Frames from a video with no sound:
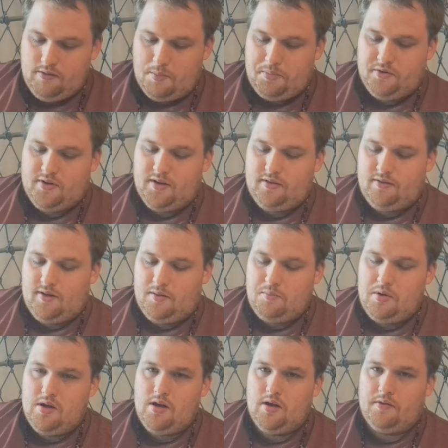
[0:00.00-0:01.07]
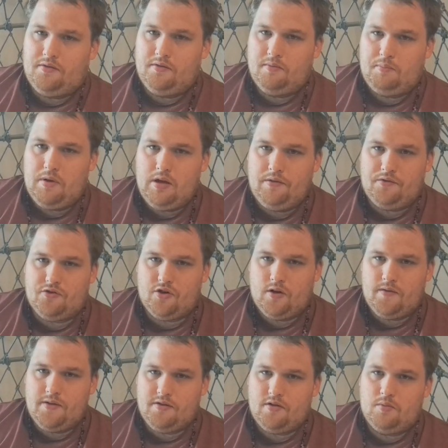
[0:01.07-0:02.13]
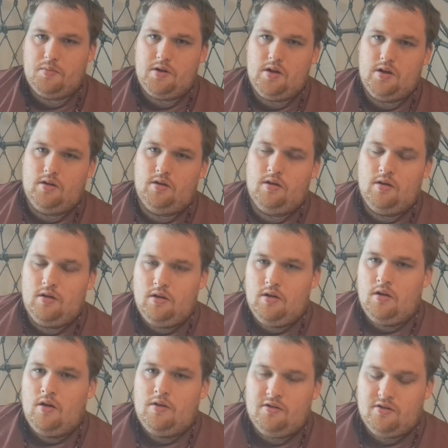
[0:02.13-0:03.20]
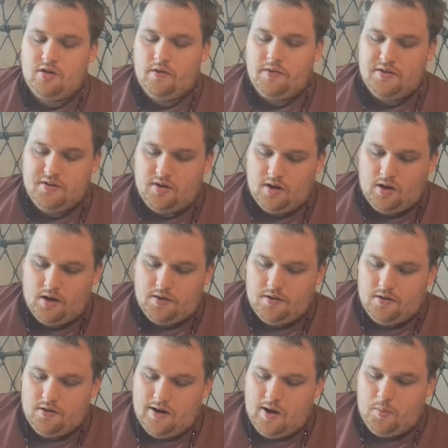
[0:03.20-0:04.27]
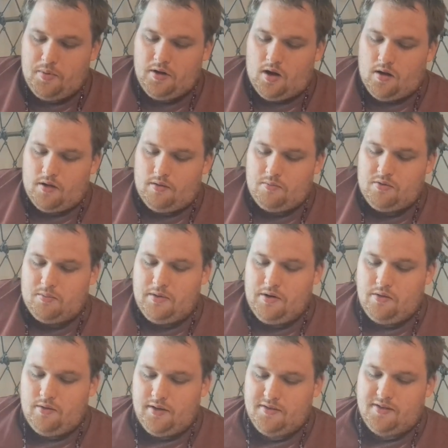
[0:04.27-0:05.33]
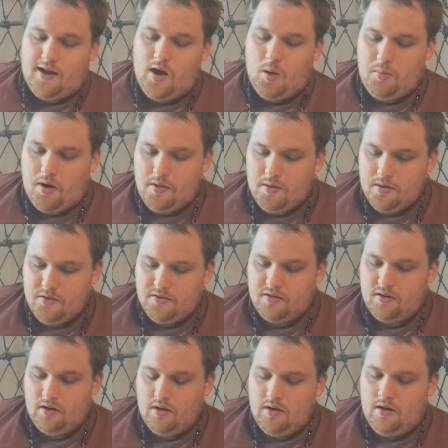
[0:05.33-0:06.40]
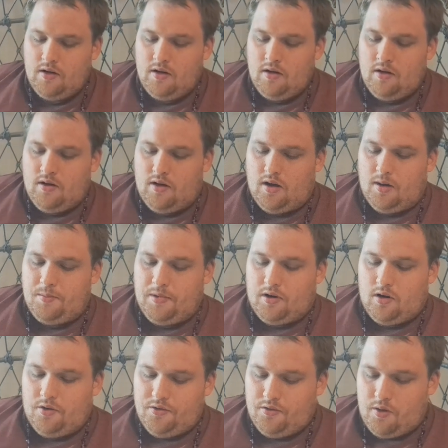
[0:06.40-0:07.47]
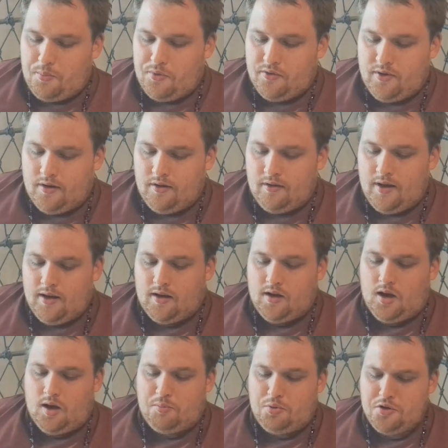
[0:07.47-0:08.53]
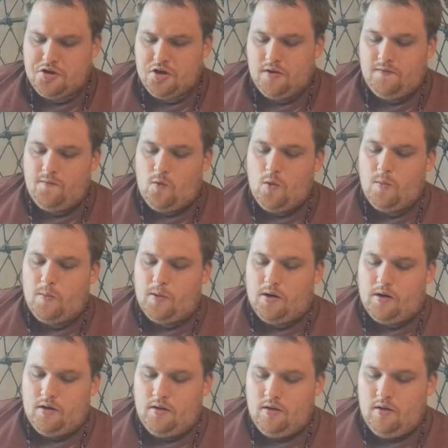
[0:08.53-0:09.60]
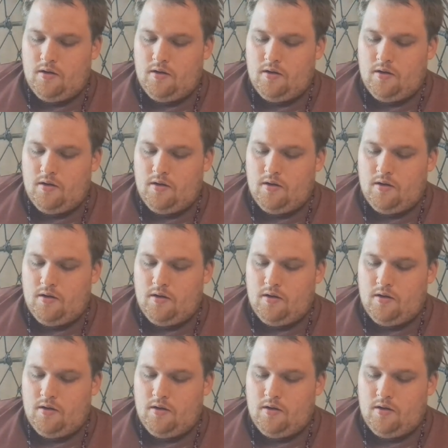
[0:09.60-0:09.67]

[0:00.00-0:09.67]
Represents like being of service or being service to other, helping somebody who likes to help others. It could also represent like pushing forward.